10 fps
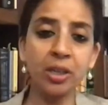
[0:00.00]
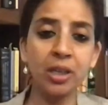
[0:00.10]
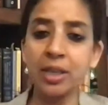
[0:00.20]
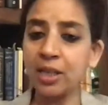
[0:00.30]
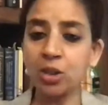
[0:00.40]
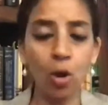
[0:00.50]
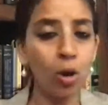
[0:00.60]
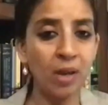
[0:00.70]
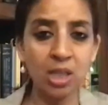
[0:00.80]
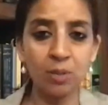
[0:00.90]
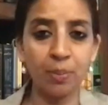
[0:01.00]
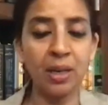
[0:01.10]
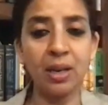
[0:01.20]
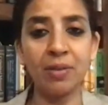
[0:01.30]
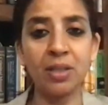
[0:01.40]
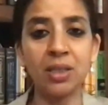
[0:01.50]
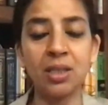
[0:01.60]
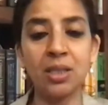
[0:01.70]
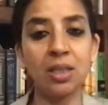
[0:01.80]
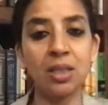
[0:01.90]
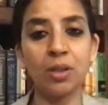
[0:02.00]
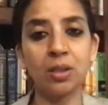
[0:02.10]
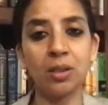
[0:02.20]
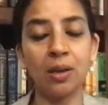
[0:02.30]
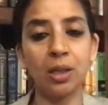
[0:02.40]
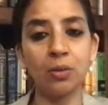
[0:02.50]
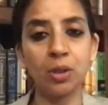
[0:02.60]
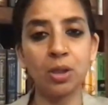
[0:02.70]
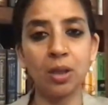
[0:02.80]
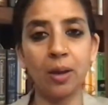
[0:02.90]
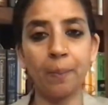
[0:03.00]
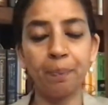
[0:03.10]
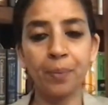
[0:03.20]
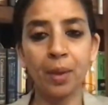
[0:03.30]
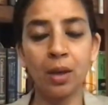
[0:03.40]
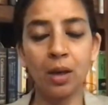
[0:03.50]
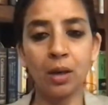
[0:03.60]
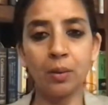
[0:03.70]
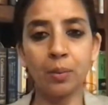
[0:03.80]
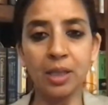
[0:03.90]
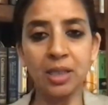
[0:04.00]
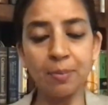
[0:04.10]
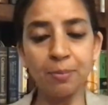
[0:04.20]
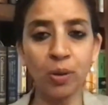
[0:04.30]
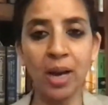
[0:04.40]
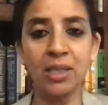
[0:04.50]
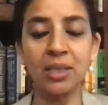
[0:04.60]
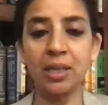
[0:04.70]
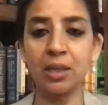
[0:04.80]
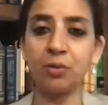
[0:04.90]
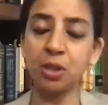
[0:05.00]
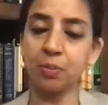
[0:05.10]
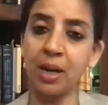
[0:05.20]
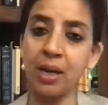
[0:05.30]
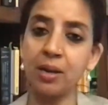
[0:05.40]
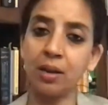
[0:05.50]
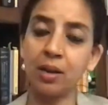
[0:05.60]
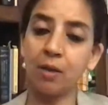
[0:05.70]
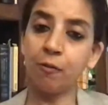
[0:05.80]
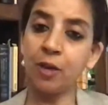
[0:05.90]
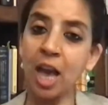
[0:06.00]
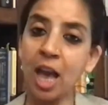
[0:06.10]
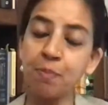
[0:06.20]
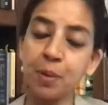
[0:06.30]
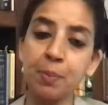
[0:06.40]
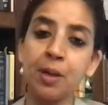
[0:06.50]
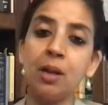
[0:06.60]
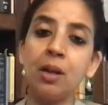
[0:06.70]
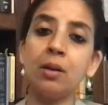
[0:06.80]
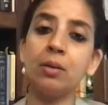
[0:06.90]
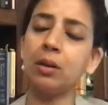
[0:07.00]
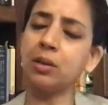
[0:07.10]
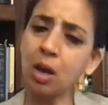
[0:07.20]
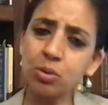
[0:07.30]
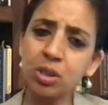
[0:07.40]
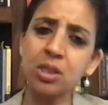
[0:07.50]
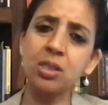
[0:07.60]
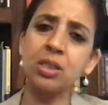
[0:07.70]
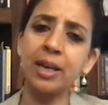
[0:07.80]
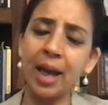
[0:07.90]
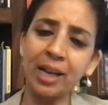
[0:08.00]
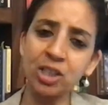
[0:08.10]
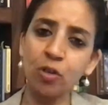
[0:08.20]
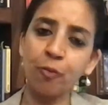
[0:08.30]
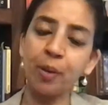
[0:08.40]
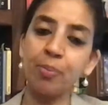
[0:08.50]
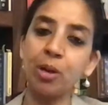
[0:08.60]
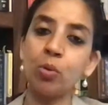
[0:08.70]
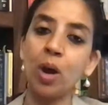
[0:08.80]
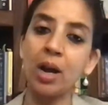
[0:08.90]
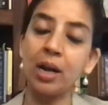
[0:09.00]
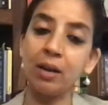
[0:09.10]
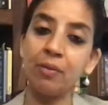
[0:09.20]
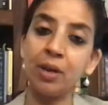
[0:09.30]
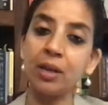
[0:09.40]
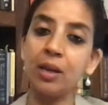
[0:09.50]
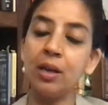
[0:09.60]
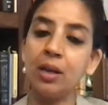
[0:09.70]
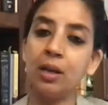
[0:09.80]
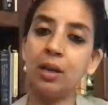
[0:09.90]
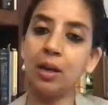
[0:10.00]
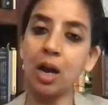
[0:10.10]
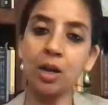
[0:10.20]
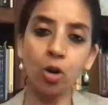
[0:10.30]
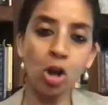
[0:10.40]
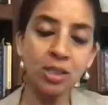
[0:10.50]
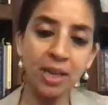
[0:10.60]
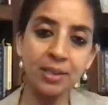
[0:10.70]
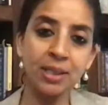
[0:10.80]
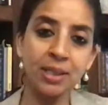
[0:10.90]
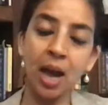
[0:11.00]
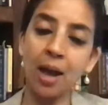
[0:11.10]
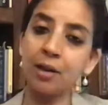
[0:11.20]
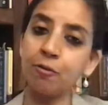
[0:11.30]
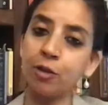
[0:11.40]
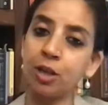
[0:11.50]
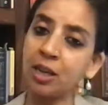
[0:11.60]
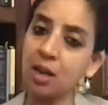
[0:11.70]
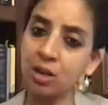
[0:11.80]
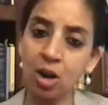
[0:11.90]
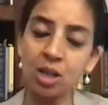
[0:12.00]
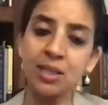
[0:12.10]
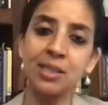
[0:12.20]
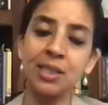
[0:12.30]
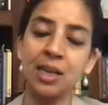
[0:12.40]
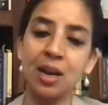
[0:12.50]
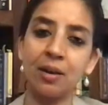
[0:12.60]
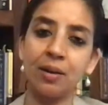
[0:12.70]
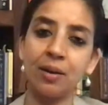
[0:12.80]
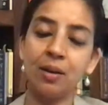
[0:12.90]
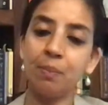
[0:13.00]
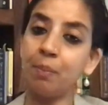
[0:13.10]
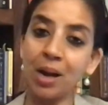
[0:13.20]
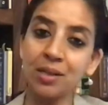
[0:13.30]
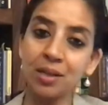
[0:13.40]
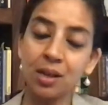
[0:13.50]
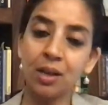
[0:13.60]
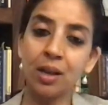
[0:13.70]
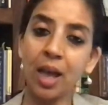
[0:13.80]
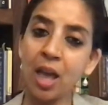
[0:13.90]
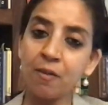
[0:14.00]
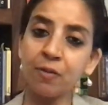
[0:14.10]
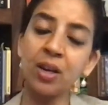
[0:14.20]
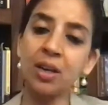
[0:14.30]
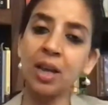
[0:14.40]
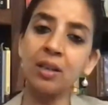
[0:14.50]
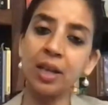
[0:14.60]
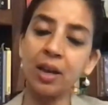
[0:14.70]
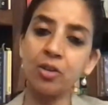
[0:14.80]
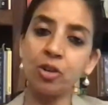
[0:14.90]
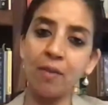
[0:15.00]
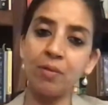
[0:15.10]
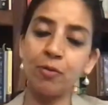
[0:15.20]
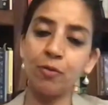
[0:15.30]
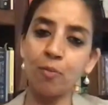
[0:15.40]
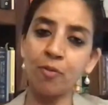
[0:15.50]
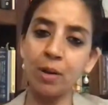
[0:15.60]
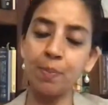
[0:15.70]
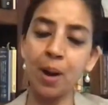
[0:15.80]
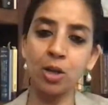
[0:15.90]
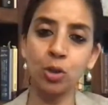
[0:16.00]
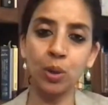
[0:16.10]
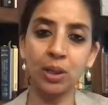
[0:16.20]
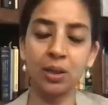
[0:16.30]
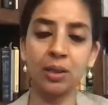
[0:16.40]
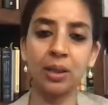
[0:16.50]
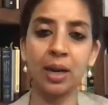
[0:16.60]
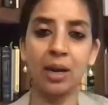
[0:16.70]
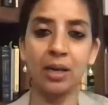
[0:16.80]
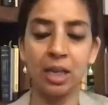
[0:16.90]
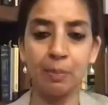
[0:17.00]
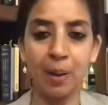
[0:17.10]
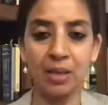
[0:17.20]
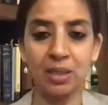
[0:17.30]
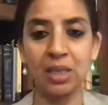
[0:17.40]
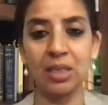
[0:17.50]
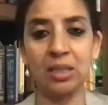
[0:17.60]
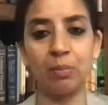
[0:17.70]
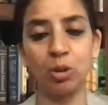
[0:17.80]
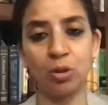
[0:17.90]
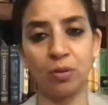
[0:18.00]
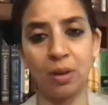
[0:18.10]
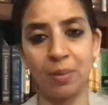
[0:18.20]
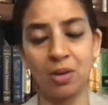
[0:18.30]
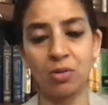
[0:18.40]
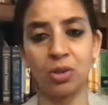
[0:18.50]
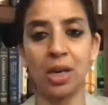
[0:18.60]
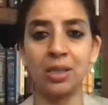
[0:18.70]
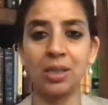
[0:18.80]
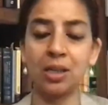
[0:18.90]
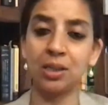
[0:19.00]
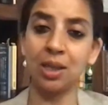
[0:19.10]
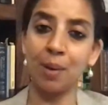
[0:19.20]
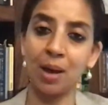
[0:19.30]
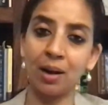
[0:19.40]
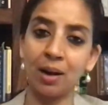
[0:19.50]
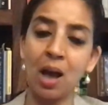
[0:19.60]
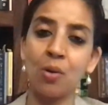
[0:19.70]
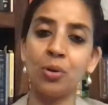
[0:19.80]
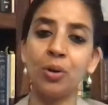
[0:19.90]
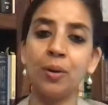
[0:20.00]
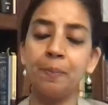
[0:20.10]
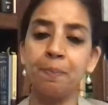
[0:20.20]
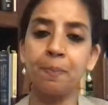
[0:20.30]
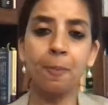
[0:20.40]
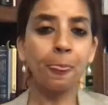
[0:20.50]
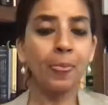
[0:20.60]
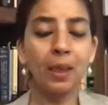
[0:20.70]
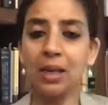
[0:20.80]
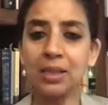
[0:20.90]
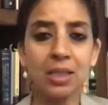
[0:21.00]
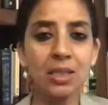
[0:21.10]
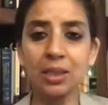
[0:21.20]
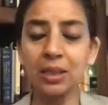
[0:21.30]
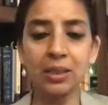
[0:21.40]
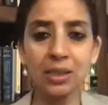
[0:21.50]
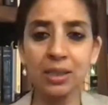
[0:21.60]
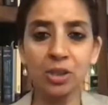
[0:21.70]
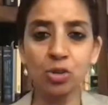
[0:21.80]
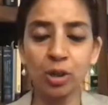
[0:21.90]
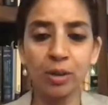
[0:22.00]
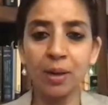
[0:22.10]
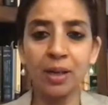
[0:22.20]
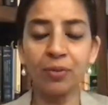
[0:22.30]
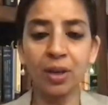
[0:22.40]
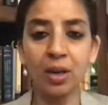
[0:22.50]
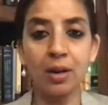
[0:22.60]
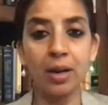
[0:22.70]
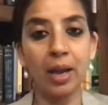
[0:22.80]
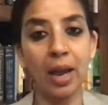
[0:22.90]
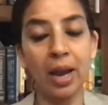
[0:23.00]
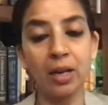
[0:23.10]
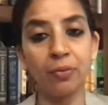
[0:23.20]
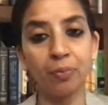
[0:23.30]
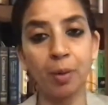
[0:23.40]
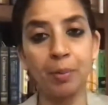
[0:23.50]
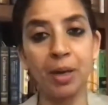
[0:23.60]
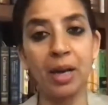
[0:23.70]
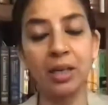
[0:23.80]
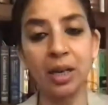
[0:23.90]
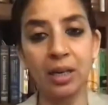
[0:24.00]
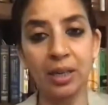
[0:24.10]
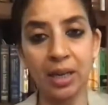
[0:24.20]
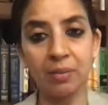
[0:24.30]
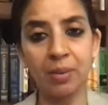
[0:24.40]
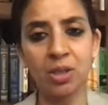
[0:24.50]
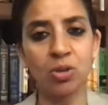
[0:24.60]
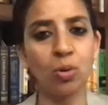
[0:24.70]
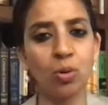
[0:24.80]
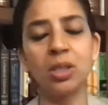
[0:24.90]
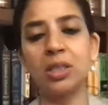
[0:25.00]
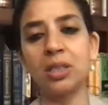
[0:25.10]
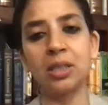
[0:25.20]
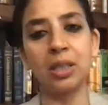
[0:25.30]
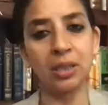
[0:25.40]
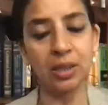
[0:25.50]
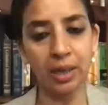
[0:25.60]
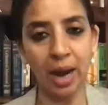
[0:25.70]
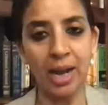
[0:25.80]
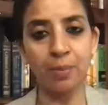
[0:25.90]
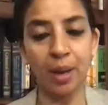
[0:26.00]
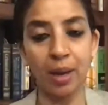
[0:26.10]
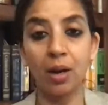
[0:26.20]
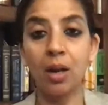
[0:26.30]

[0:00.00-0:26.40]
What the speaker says: It has always been, ever since it was conceptualized and it was made. We have people, thousands and lakhs of people who are living across NCR and working across NCR. But every day they travel from one part to other. There are e-passes. Most of them get rejected. Some are allowed. It is extremely difficult. And if people are in containment zones, it is a nightmare.